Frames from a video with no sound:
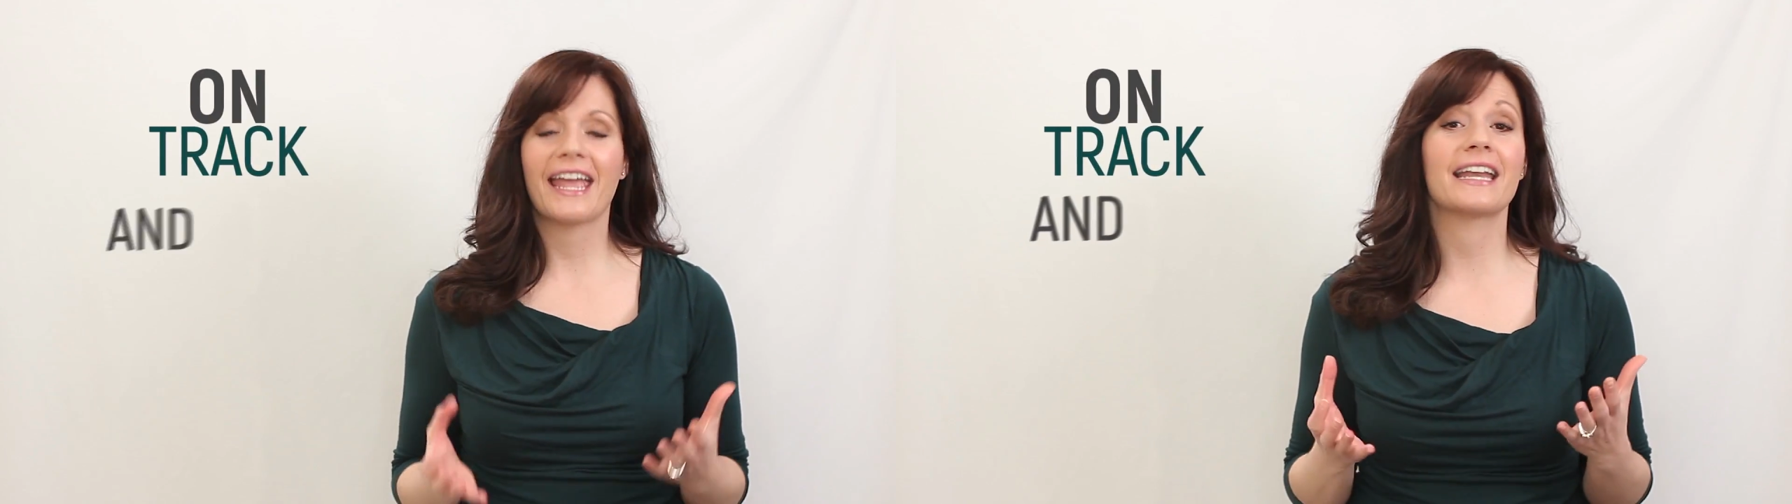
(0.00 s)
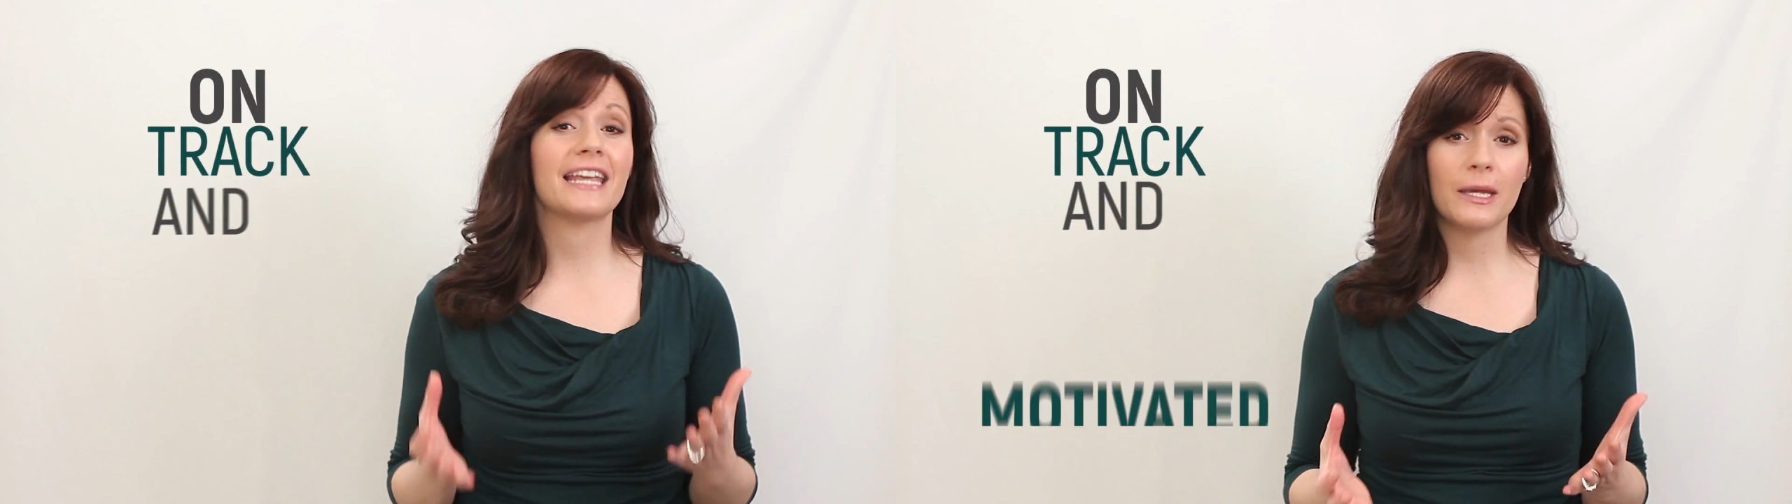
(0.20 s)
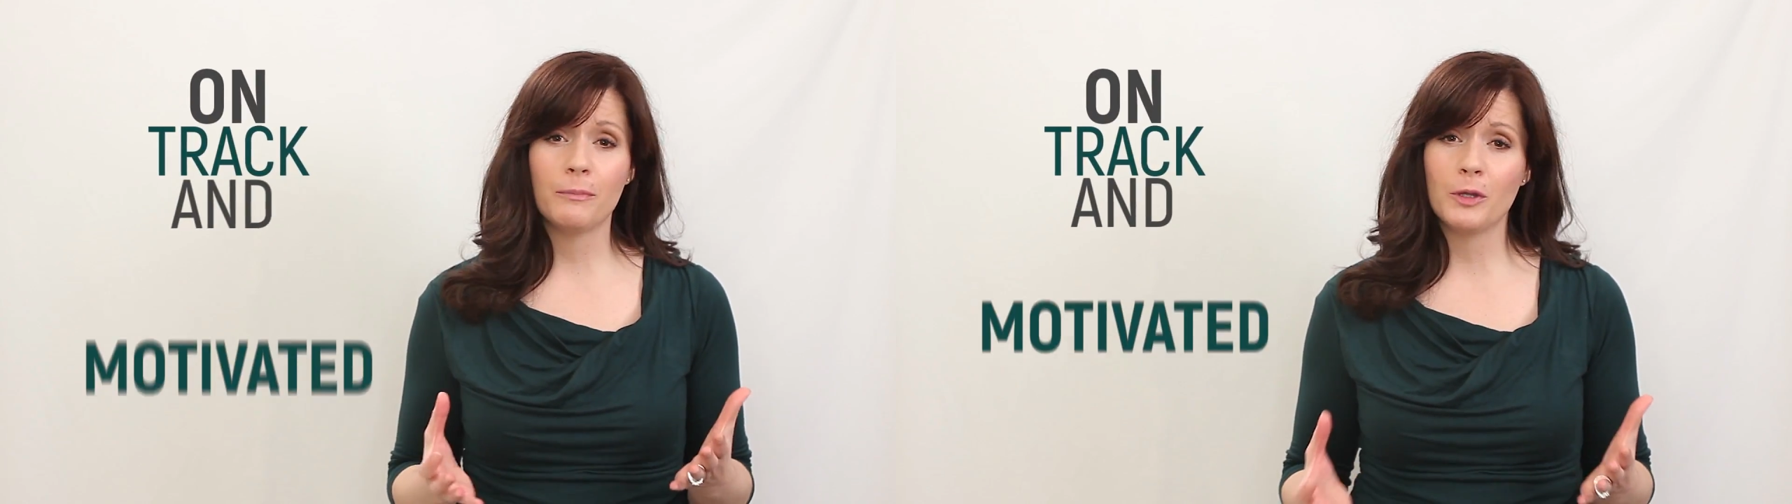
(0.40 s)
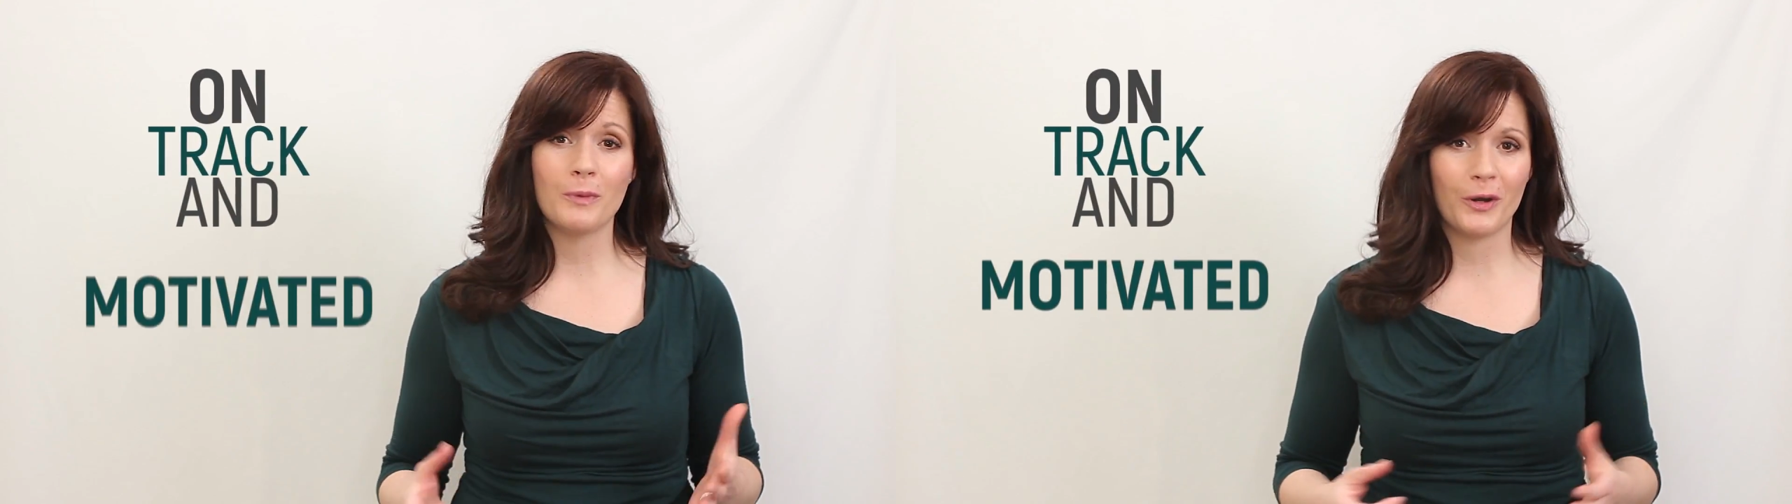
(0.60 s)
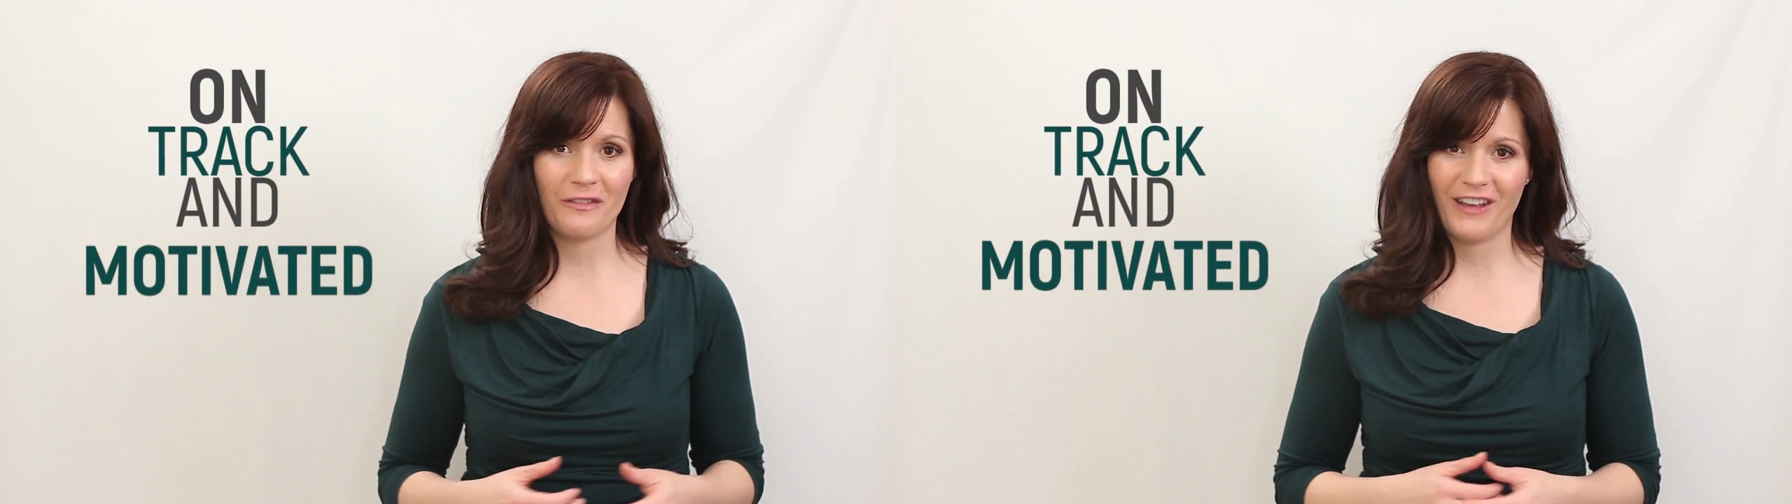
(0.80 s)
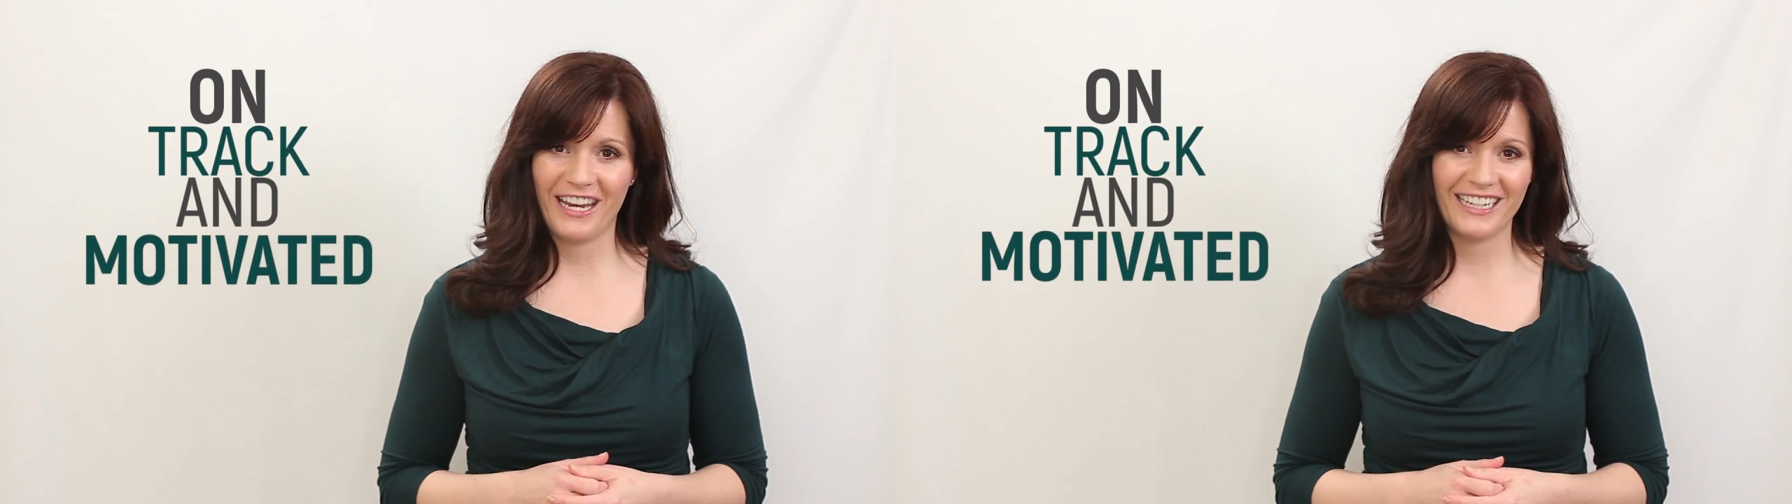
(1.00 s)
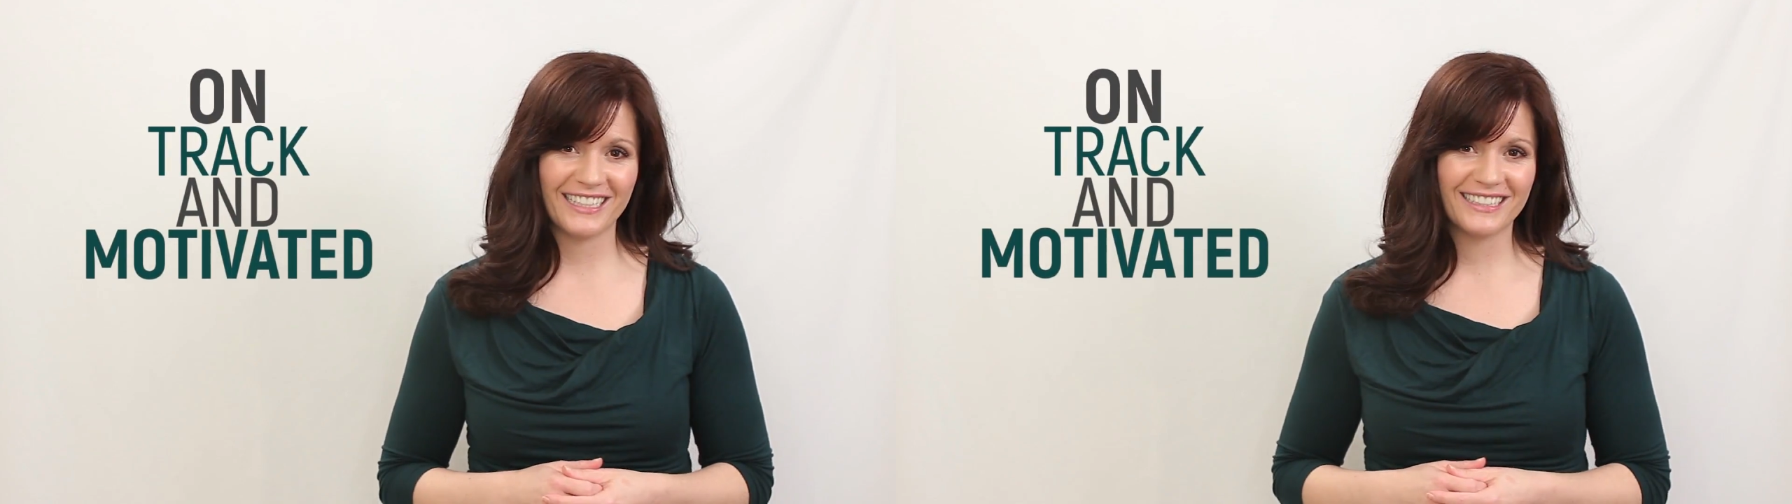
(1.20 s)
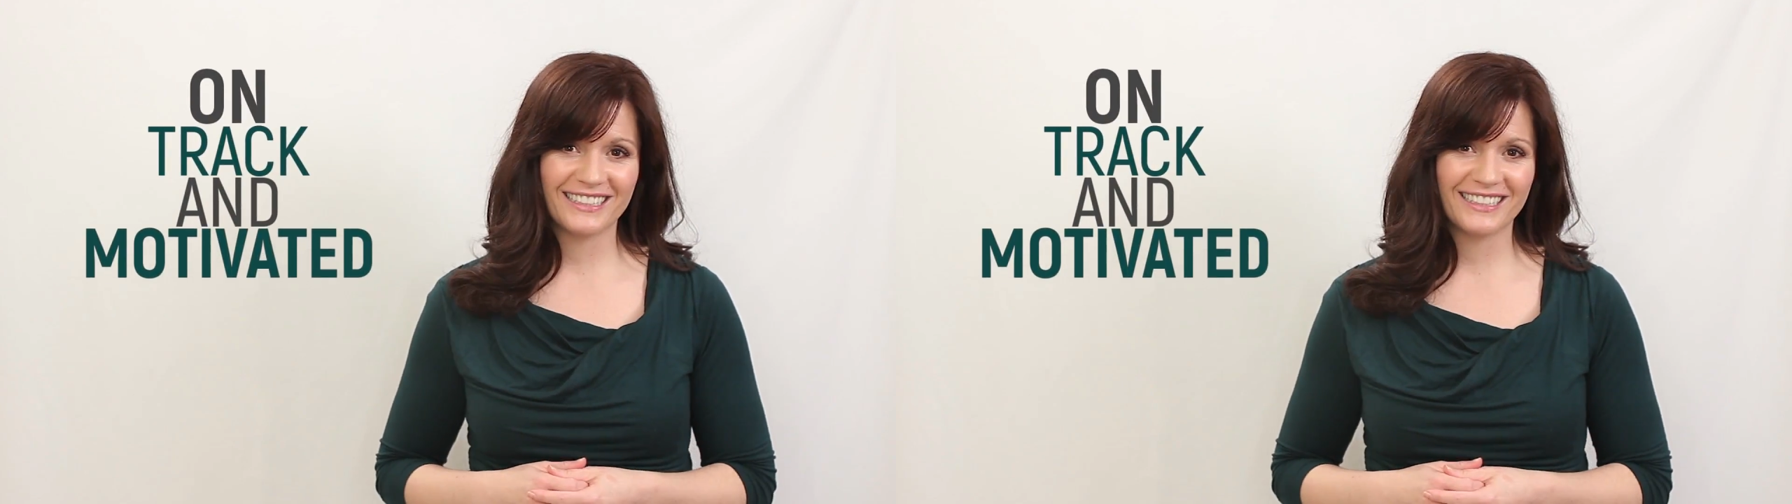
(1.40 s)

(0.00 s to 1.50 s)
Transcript: and keep you motivated.